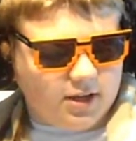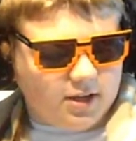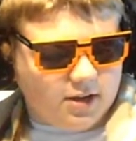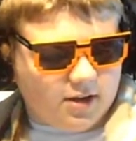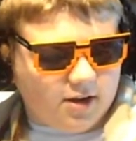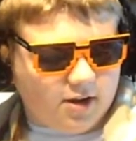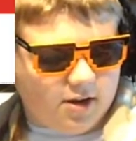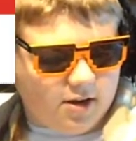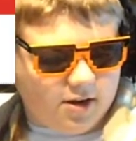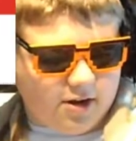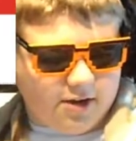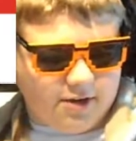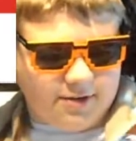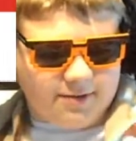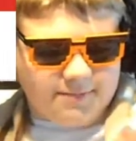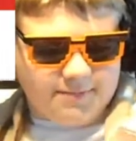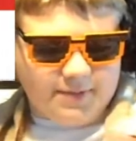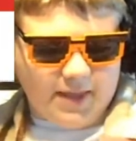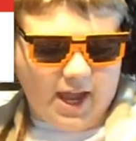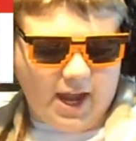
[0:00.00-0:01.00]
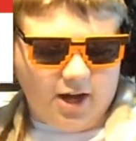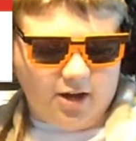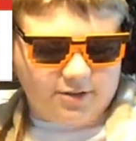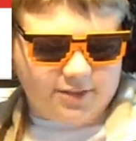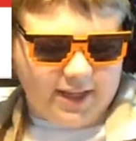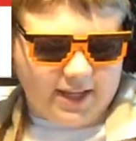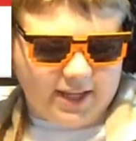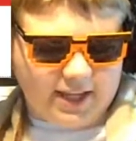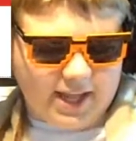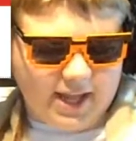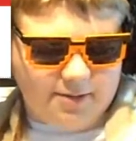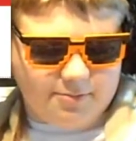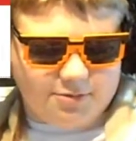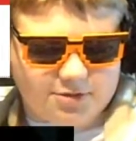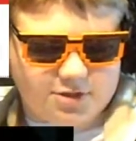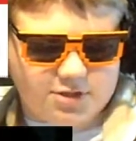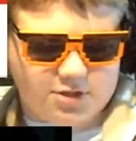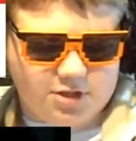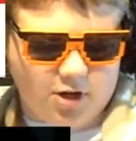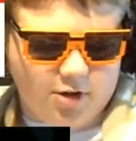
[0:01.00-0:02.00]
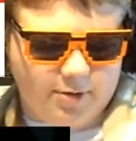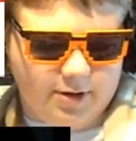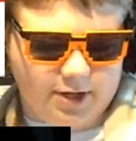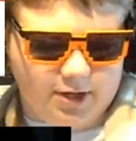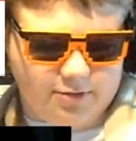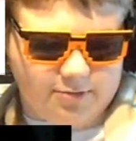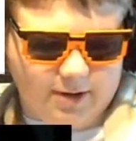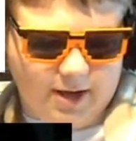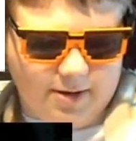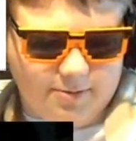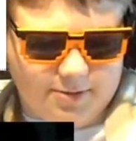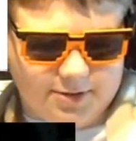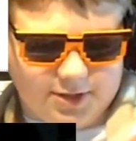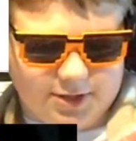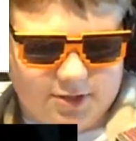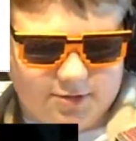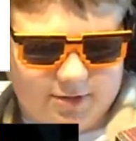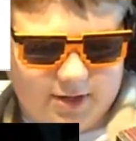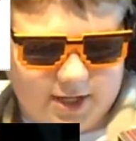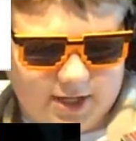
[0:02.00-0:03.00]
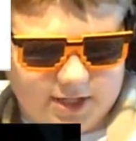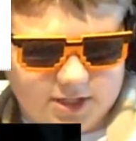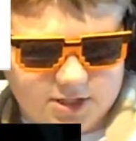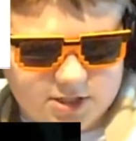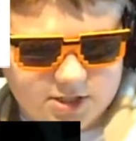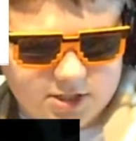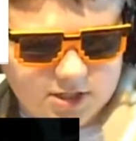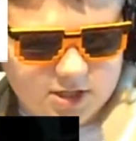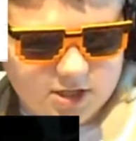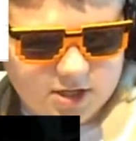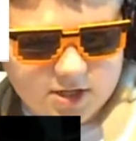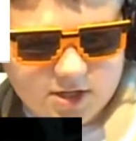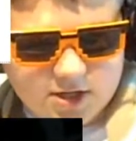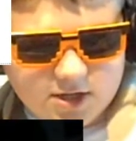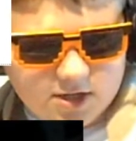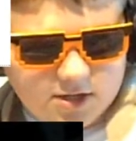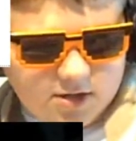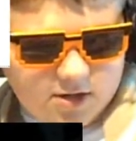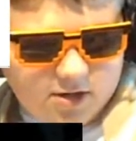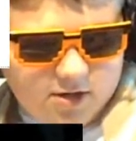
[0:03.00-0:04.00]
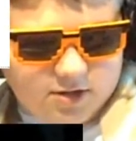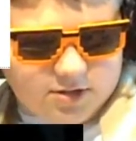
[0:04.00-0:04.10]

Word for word: Oh, I heard that game was going great with the critics. Oh,